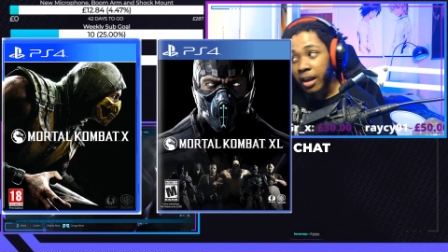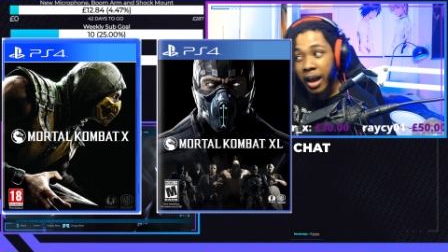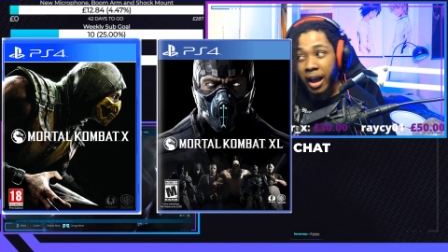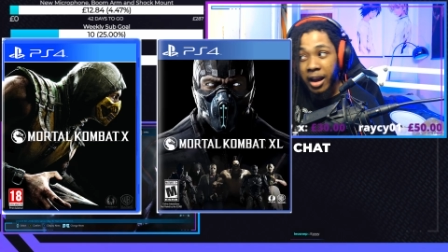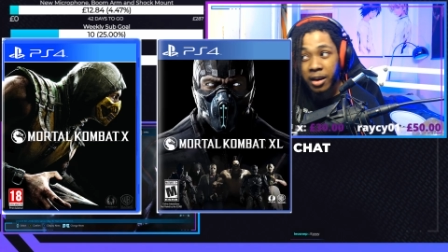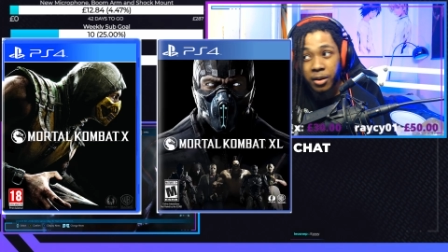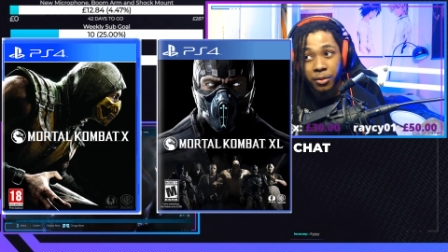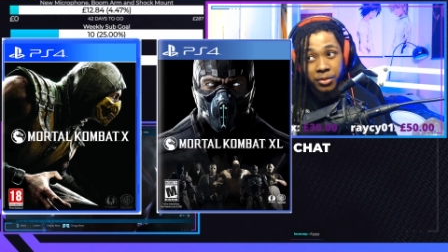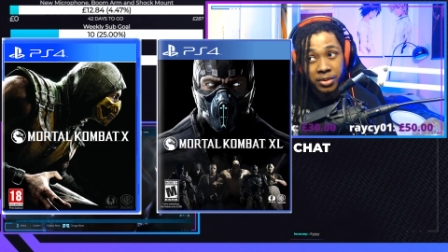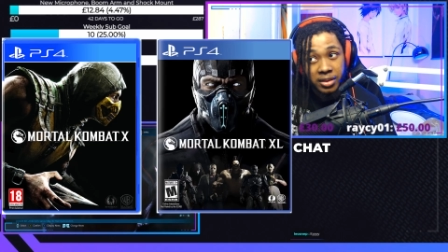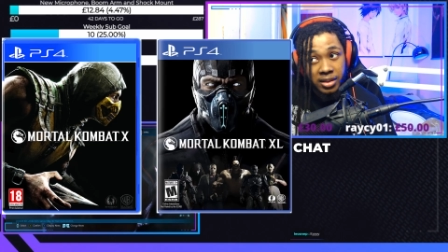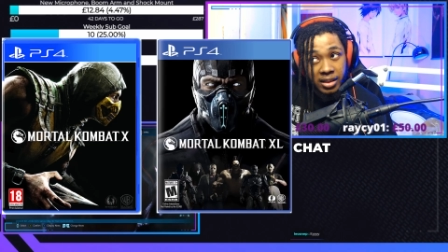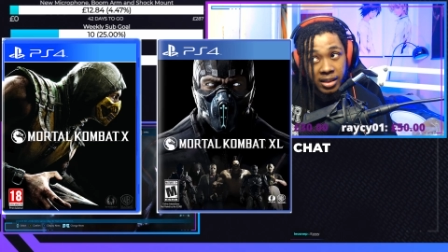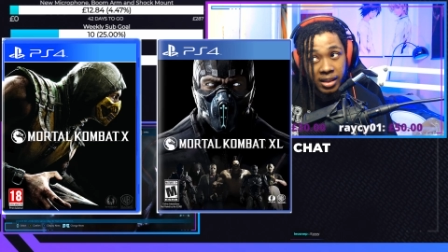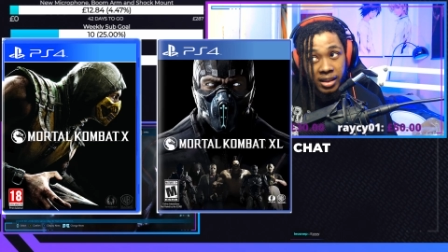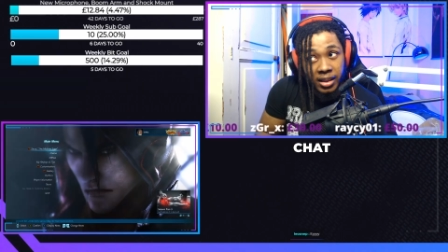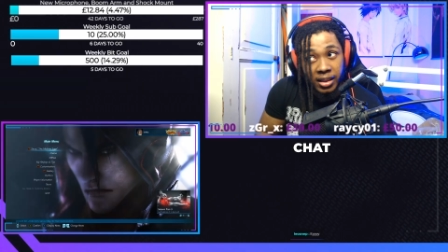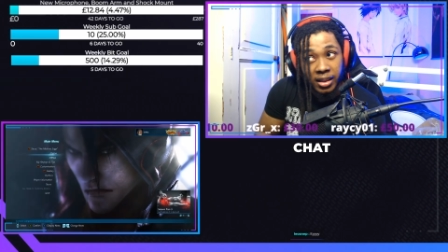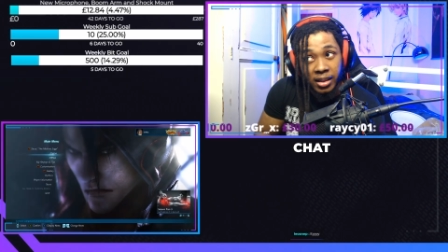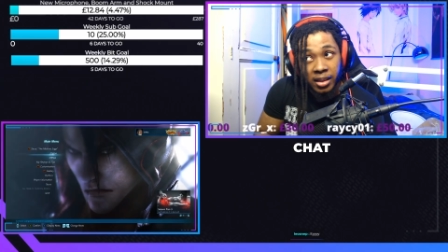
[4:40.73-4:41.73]
And
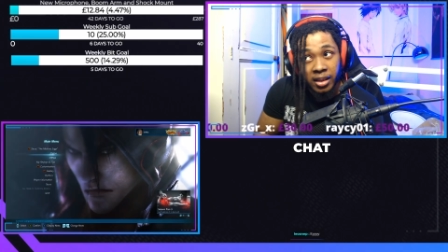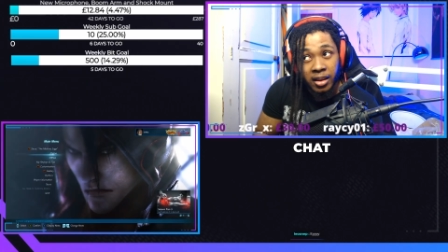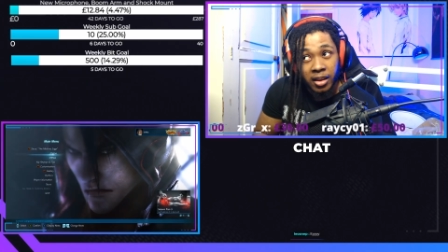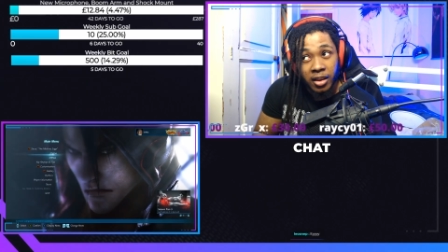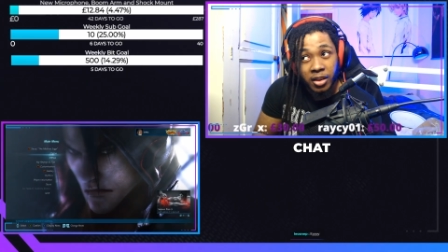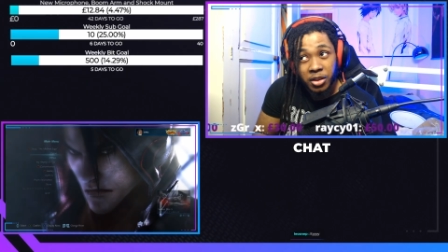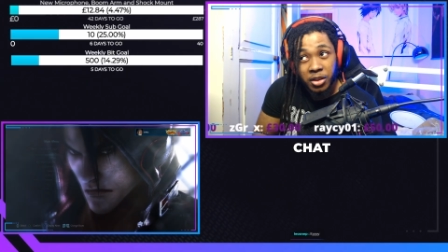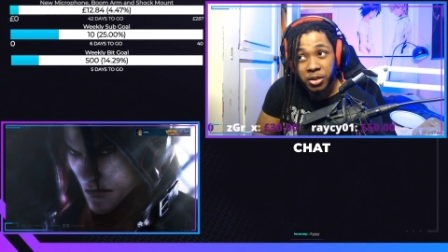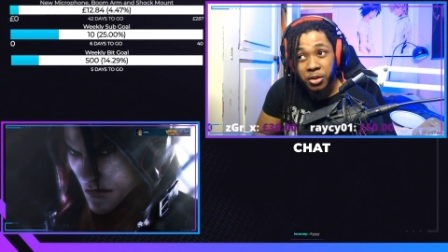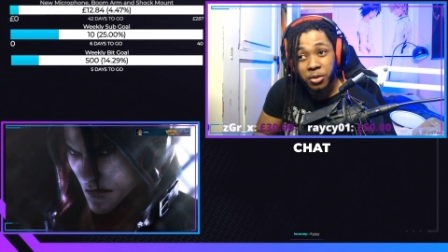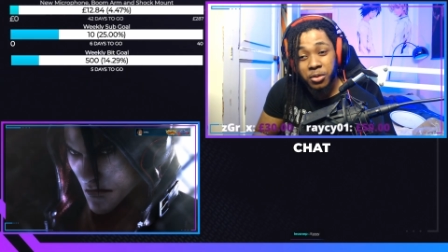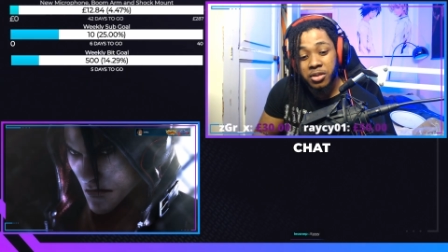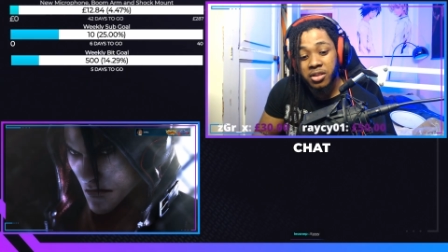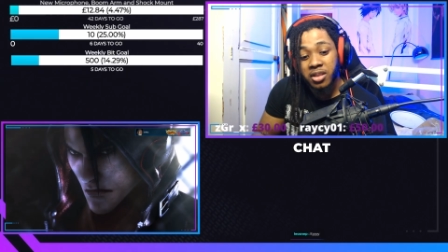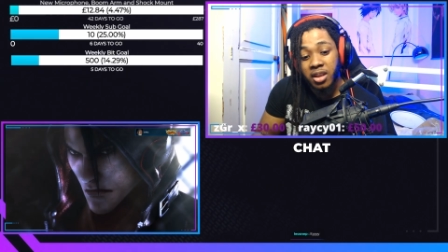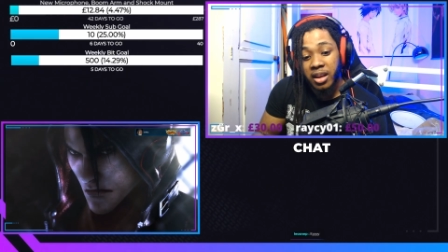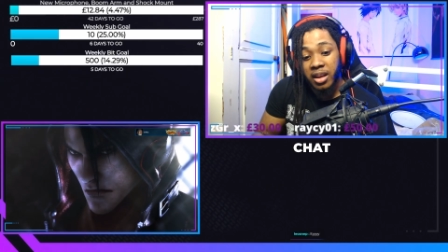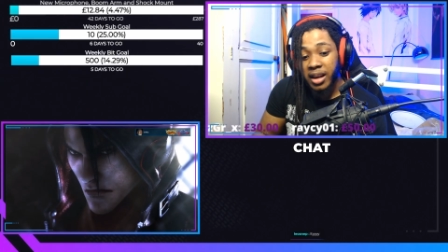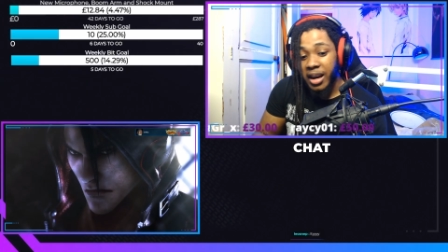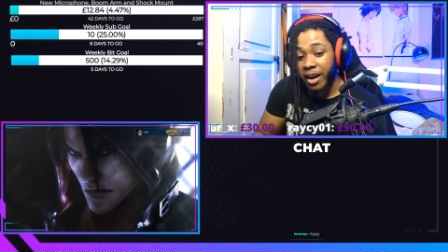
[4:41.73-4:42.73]
obviously, you know,
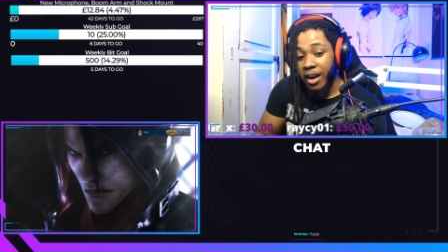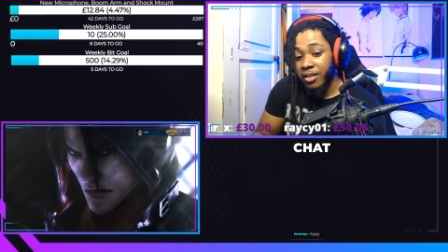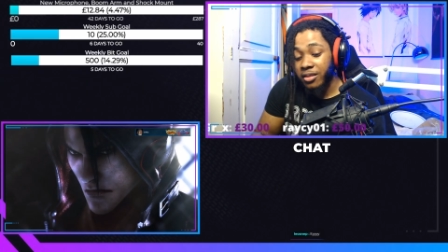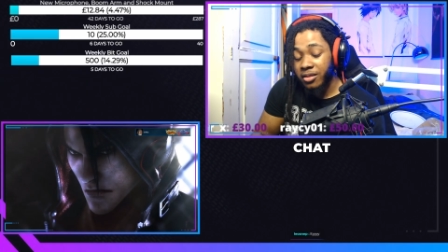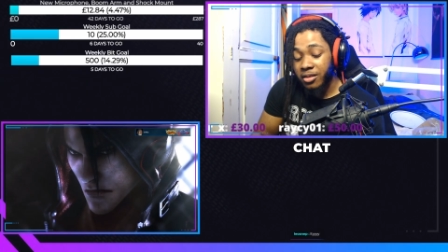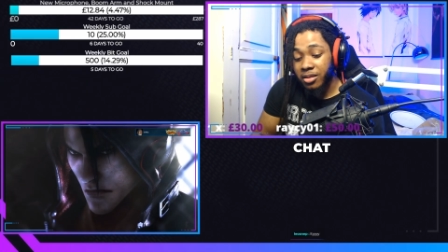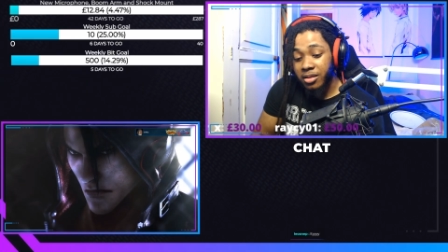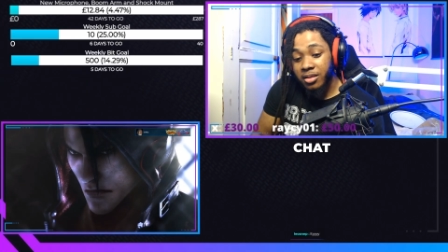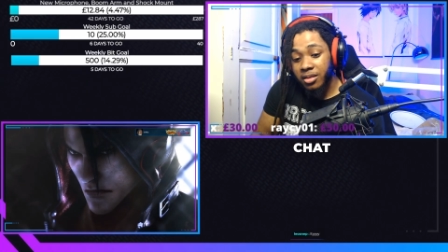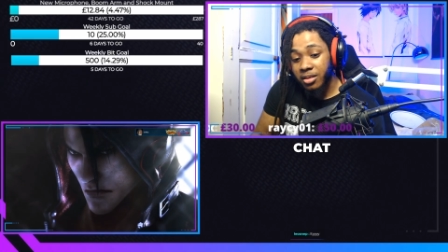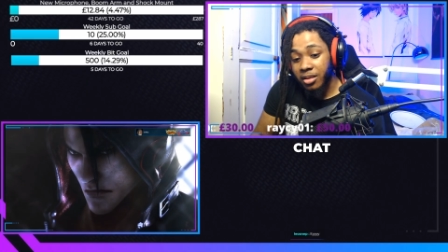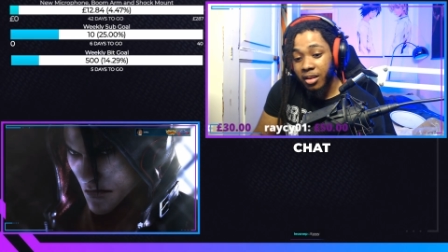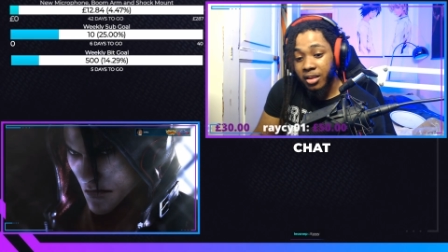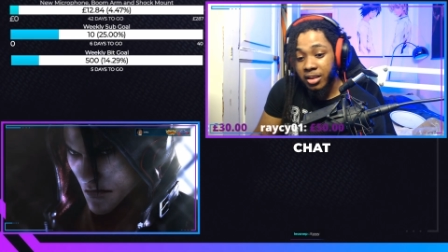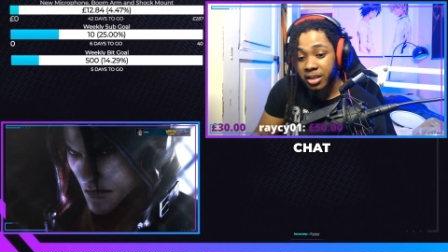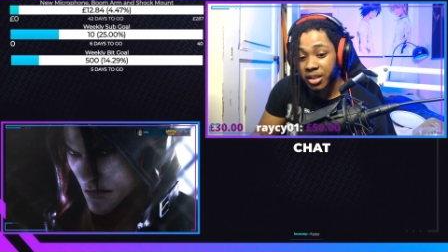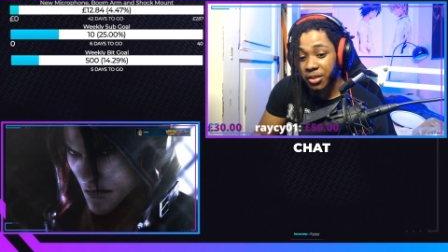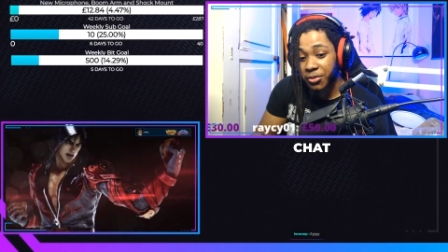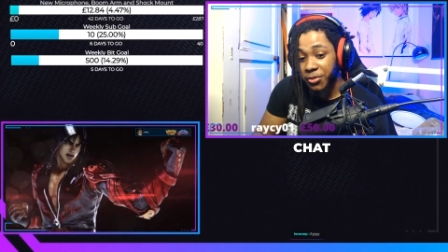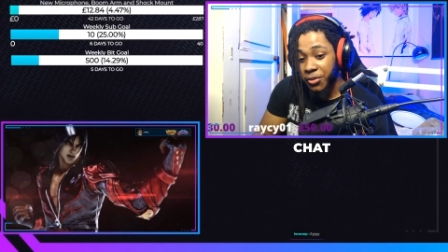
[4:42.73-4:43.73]
certain characters are
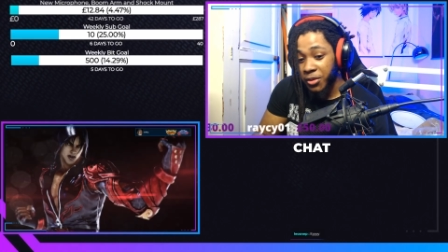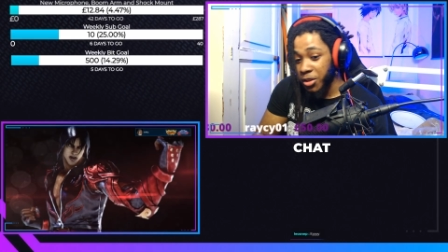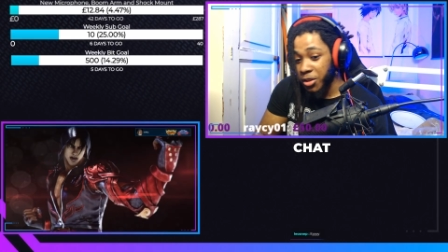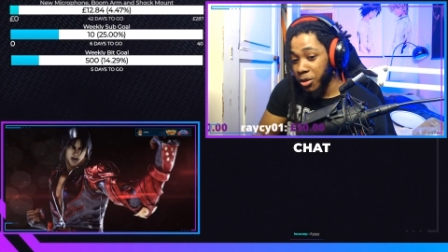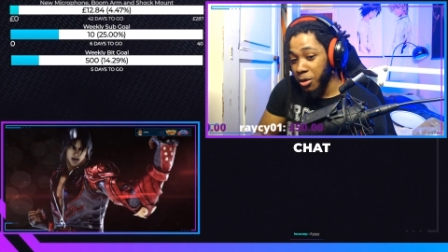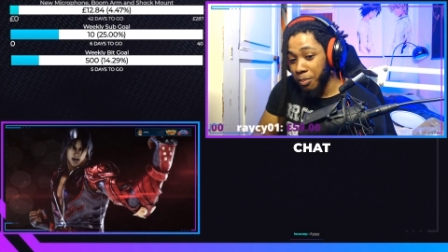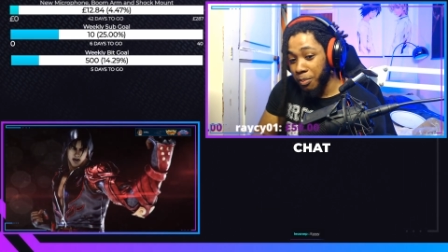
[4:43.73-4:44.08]
different, you know,